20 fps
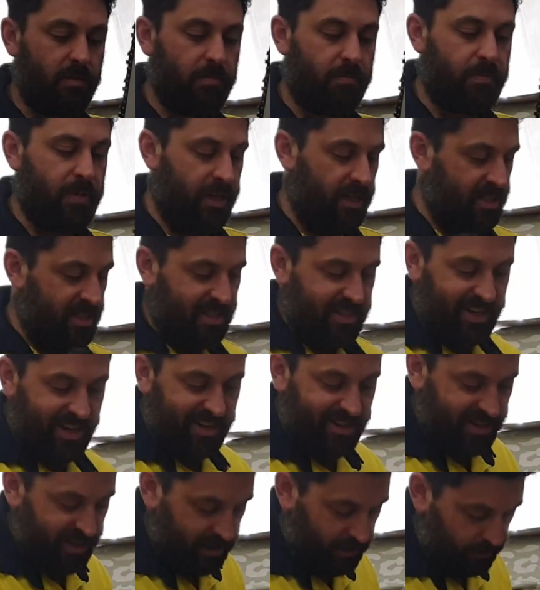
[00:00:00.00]
bit of
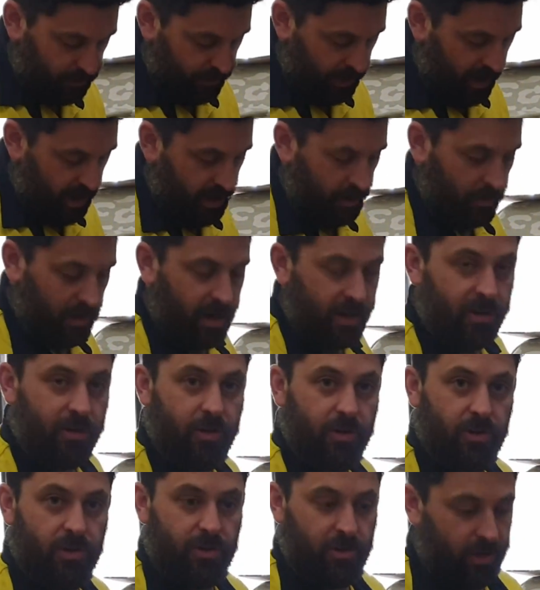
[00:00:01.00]
suggestion for anyone
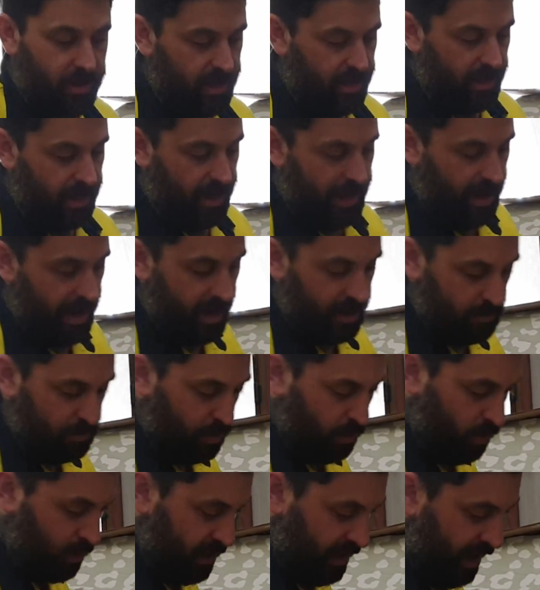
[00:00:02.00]
who has
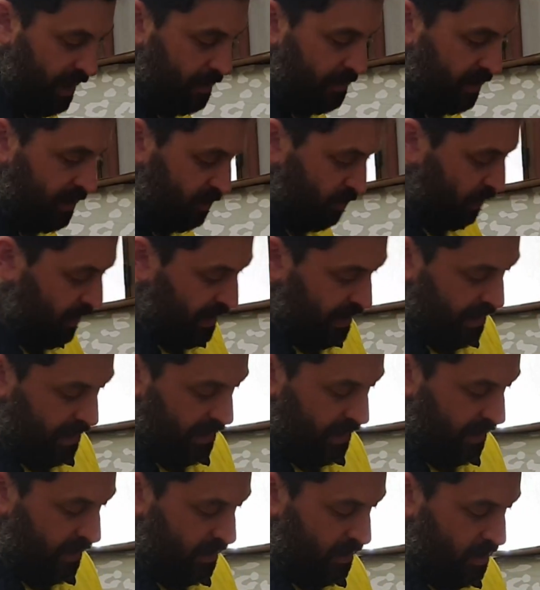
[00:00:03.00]
bought an MS
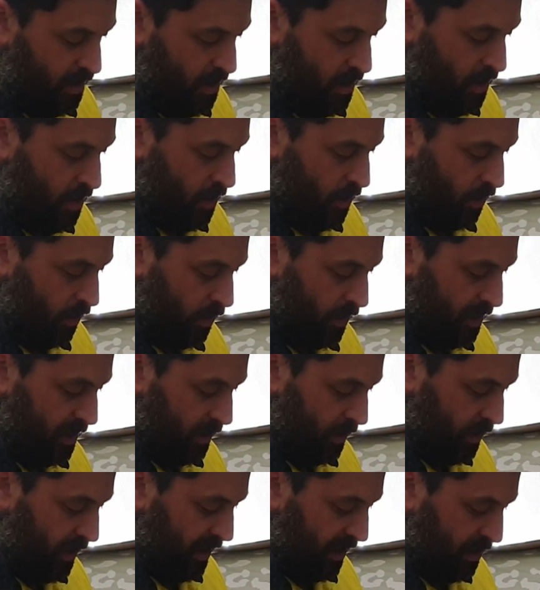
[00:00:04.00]
180 or is
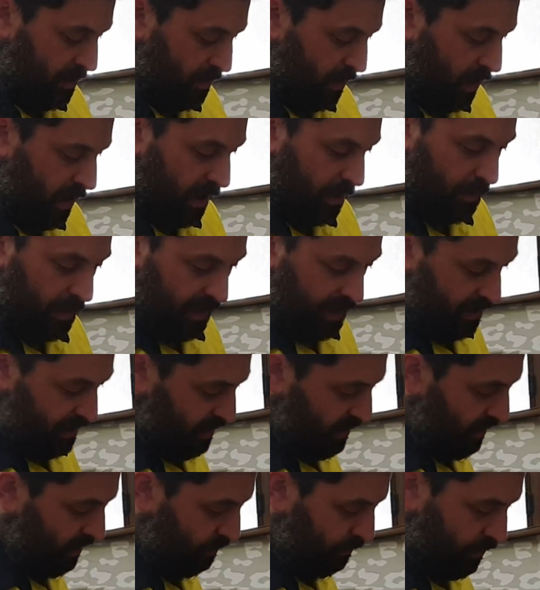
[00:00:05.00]
looking to buy one in the
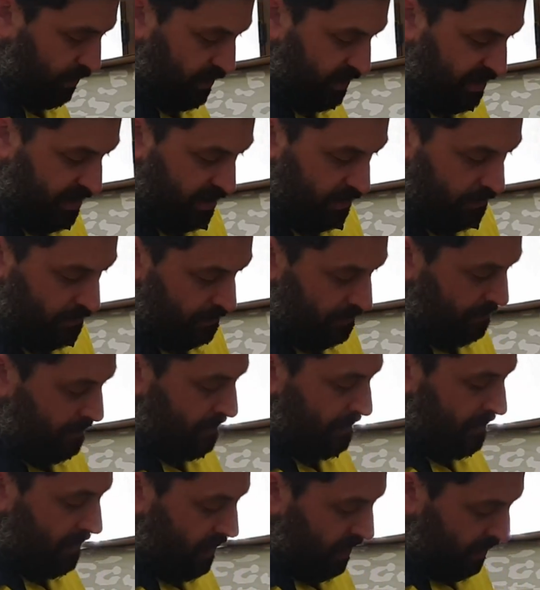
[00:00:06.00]
near future,
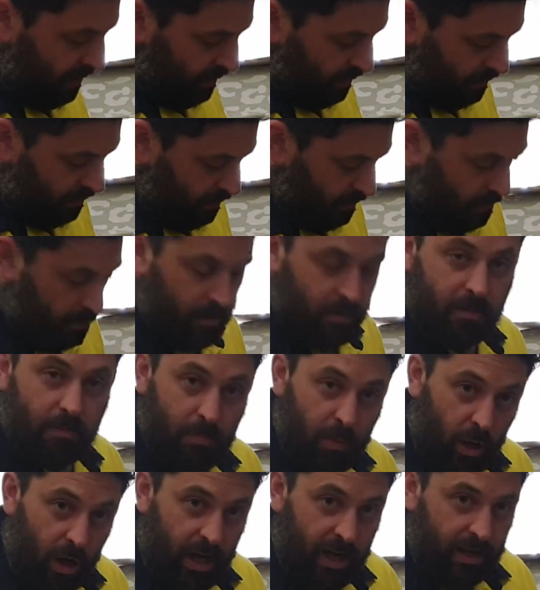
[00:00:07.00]

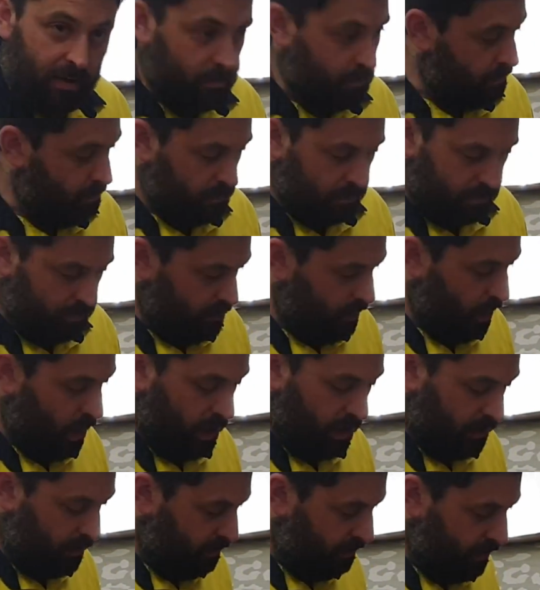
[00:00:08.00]
buy it.
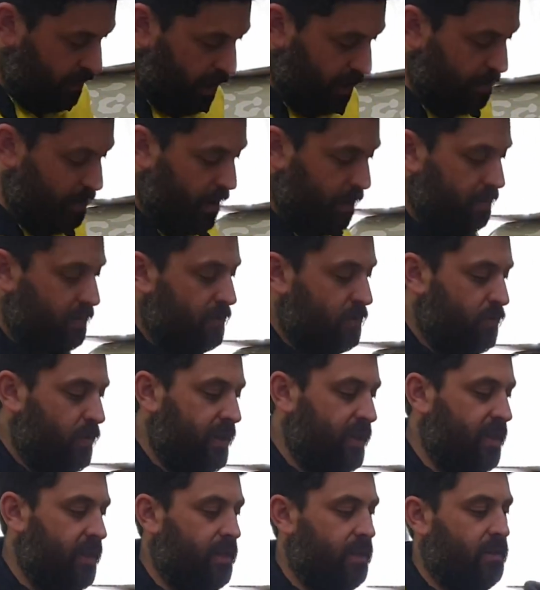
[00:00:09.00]
No problems with
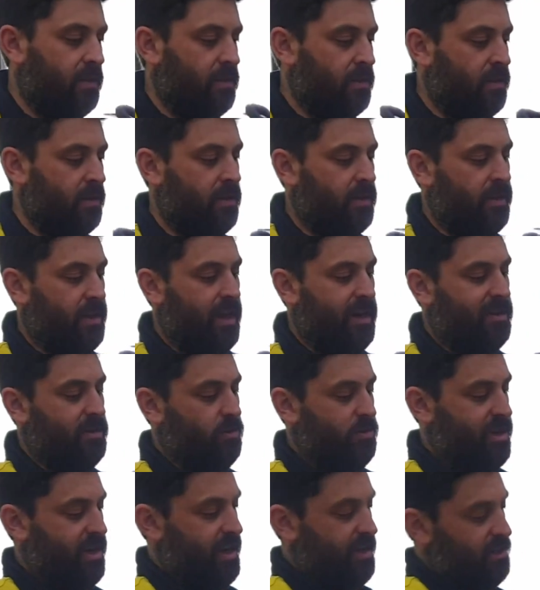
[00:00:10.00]
the actual
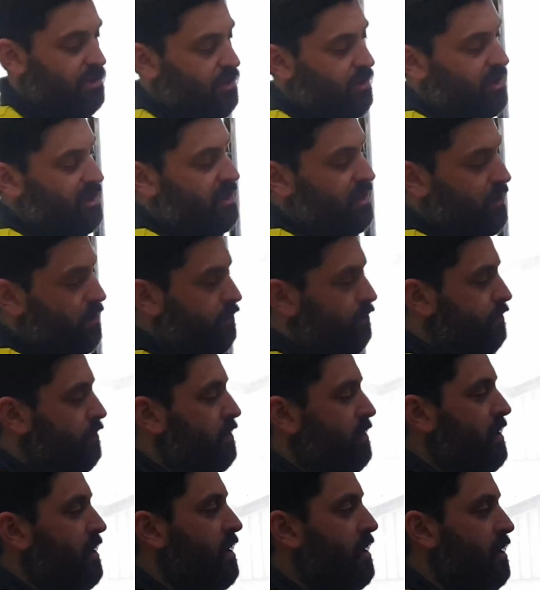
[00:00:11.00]
chainsaw itself.
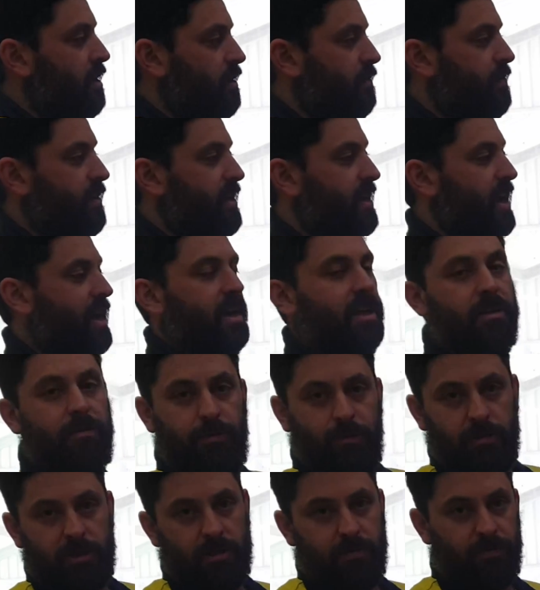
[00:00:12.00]
If you're cutting
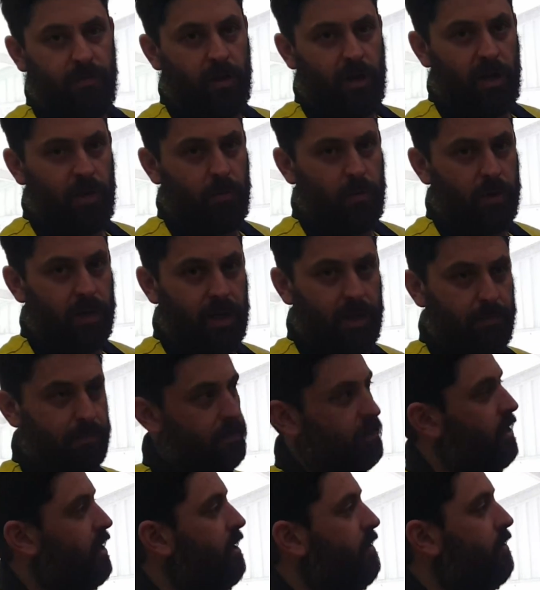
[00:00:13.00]
some firewood
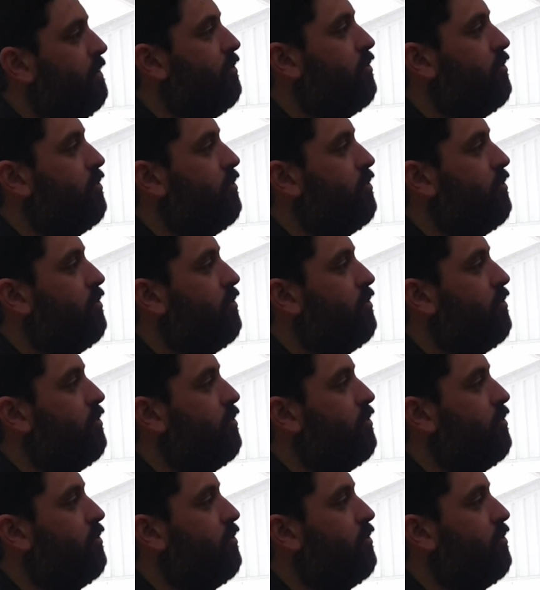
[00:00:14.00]
up, I even